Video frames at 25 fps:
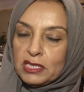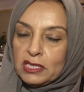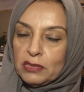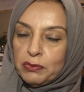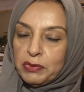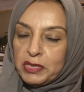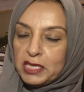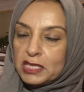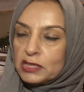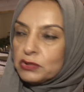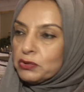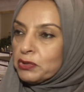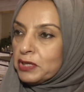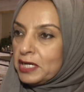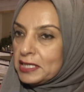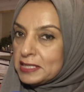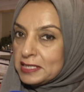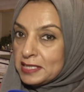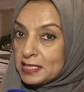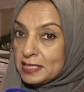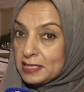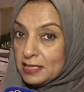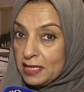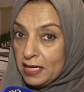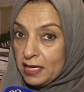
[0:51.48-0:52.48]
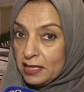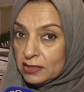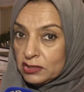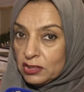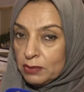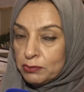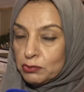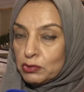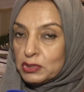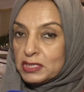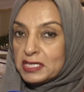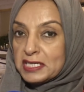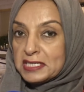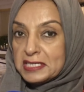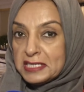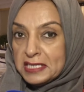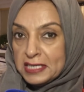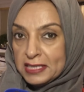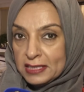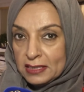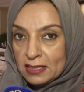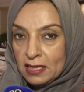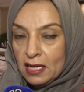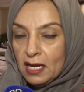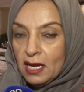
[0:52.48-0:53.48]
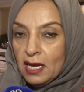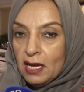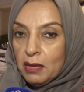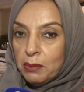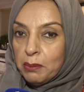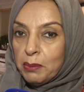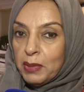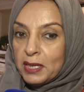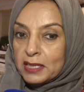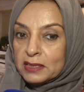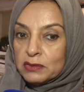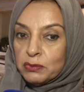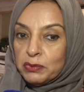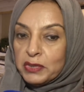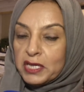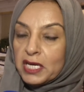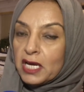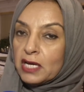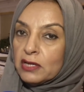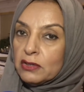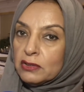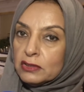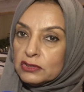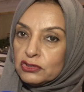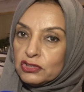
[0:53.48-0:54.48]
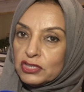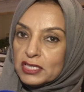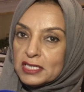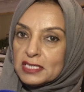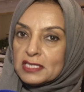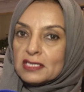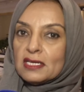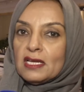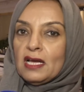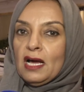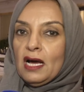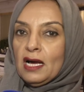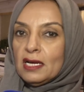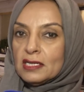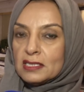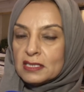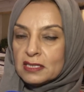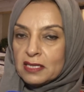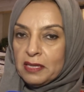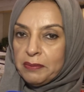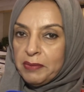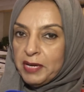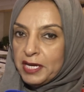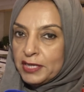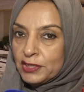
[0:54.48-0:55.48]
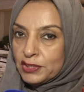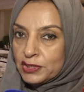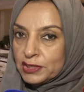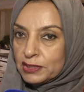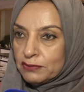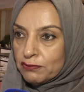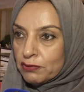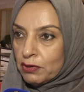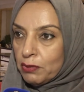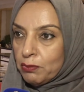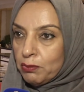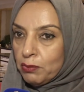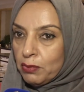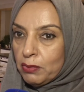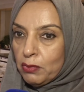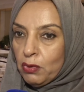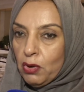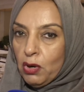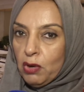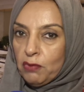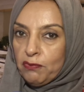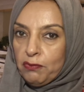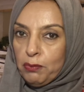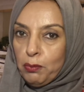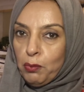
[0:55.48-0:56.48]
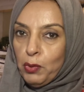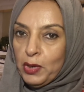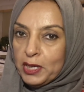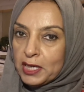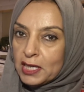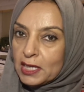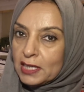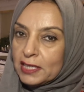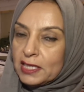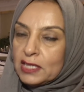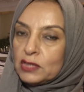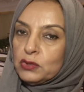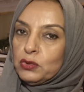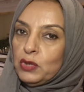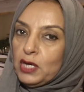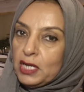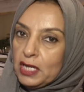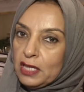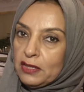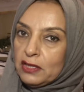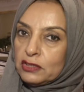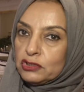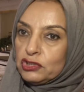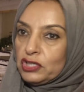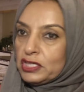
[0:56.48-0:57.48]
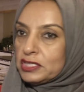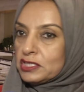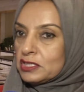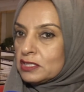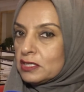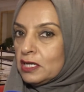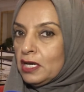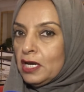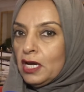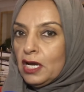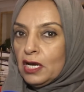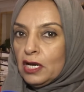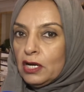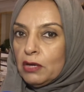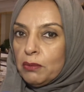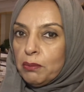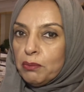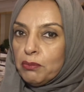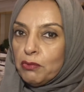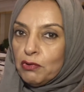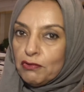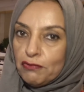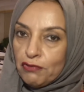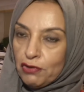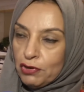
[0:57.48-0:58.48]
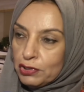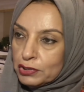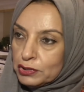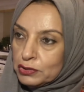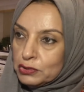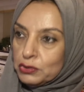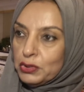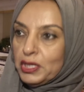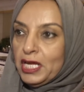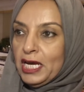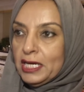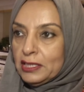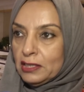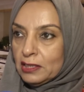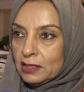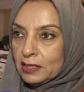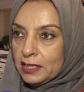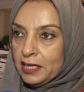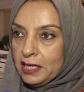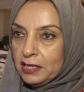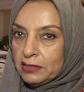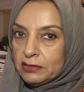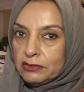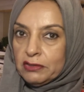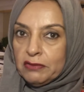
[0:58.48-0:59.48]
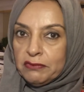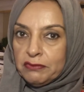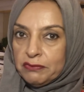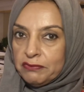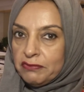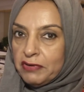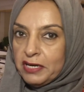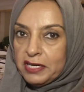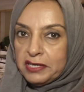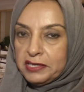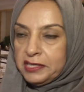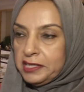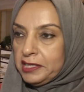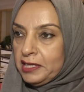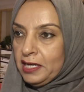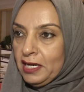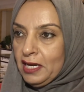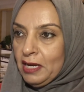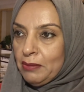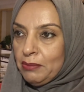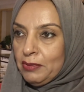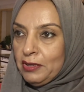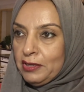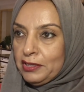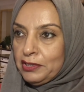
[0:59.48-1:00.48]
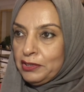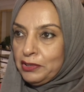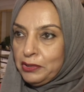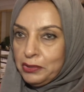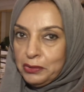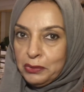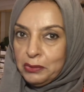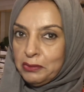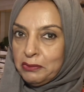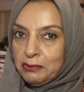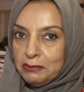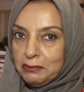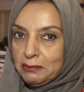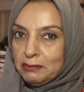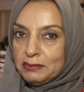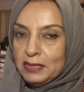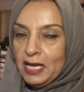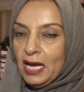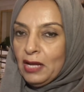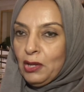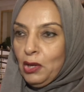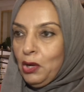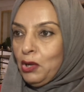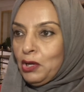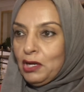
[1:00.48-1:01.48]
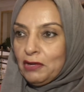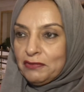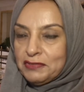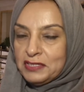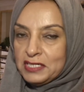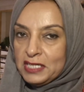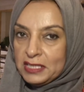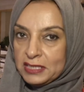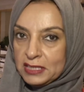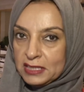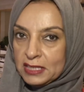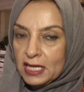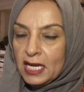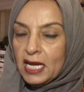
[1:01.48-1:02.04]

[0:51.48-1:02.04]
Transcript: we need to raise this age up to 16. But we cannot just ask the patient from one clinic to another, just move on to the adult care very, you know, all of a sudden.